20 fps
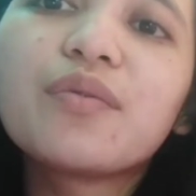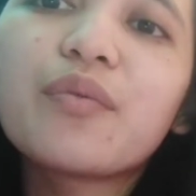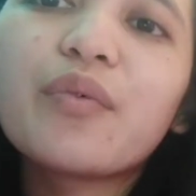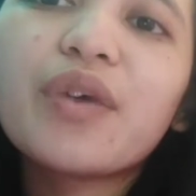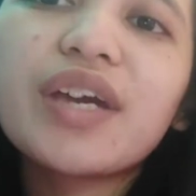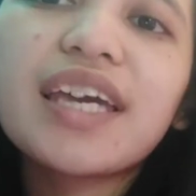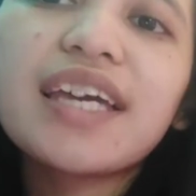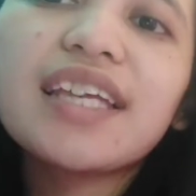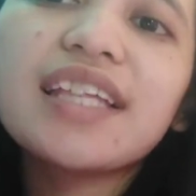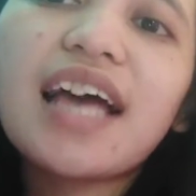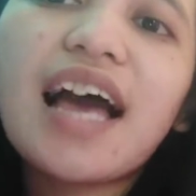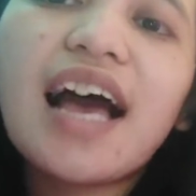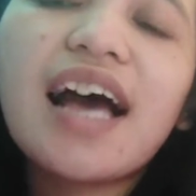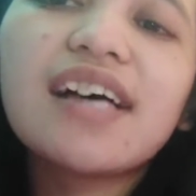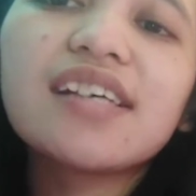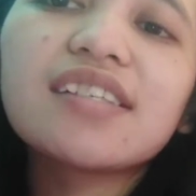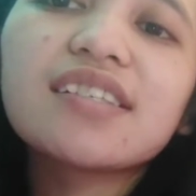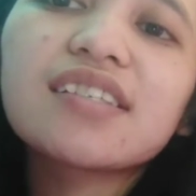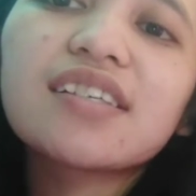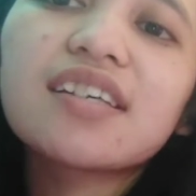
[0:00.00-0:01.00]
We can
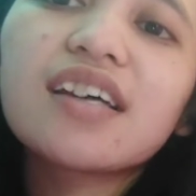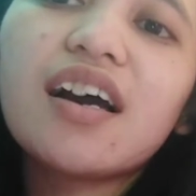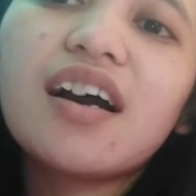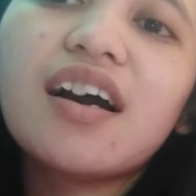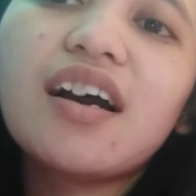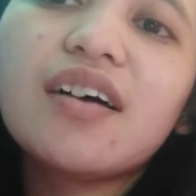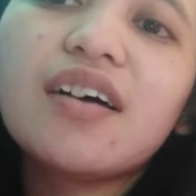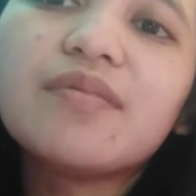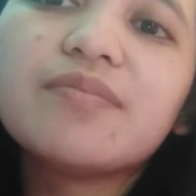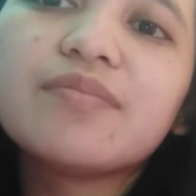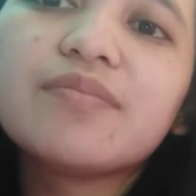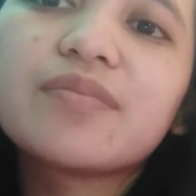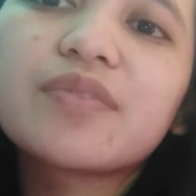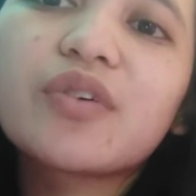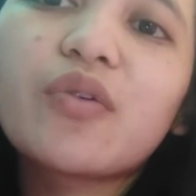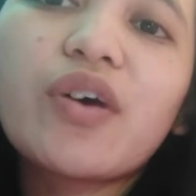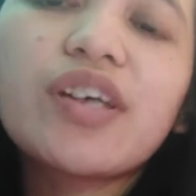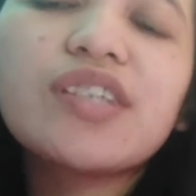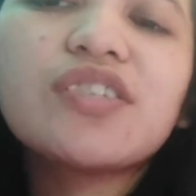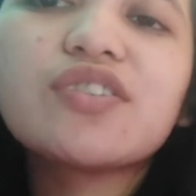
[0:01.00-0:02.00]
ask
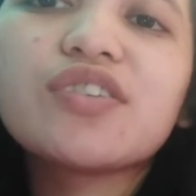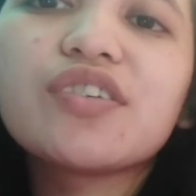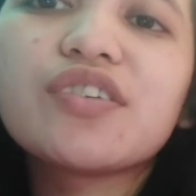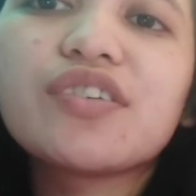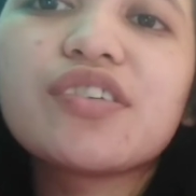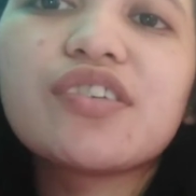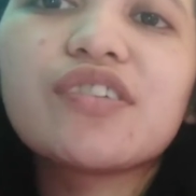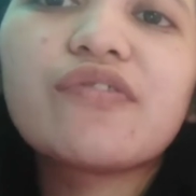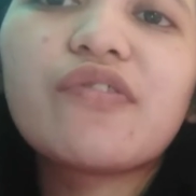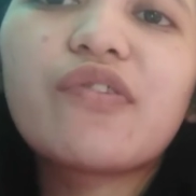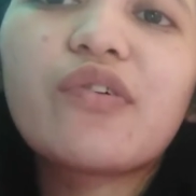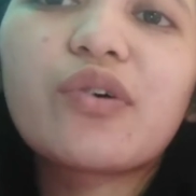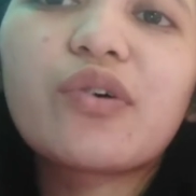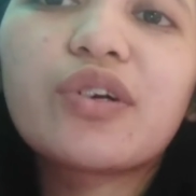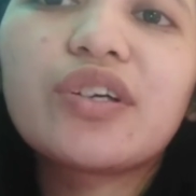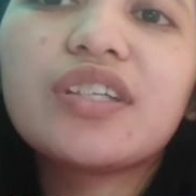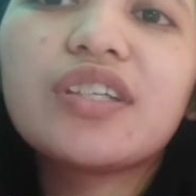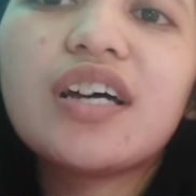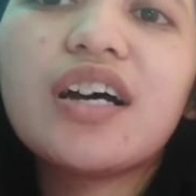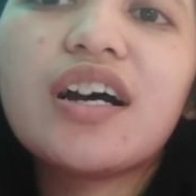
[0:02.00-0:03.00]
questions
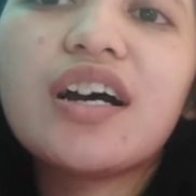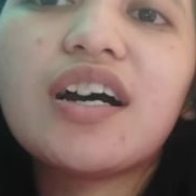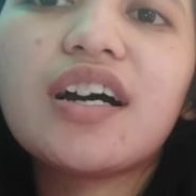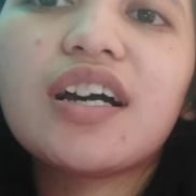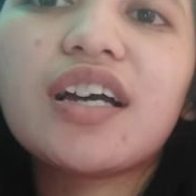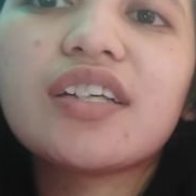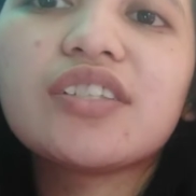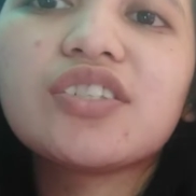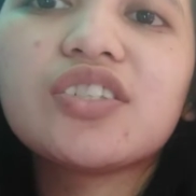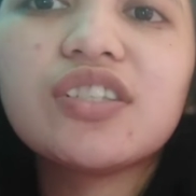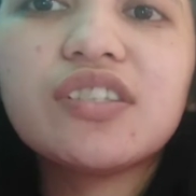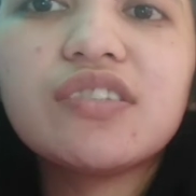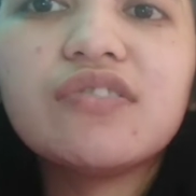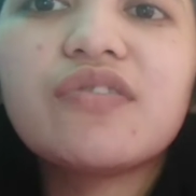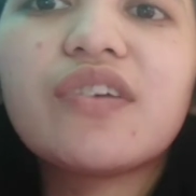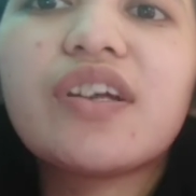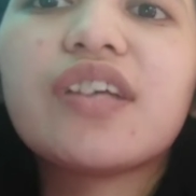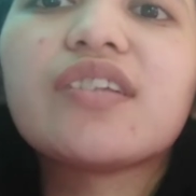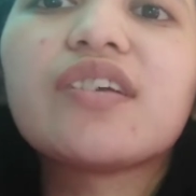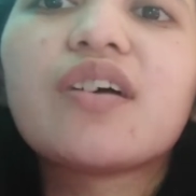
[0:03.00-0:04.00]
for the
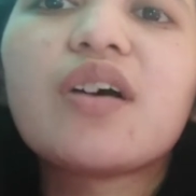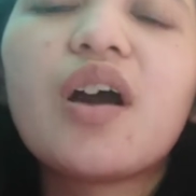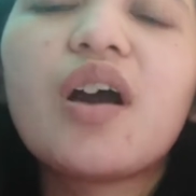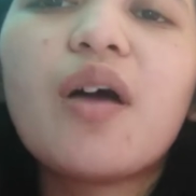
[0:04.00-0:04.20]
children,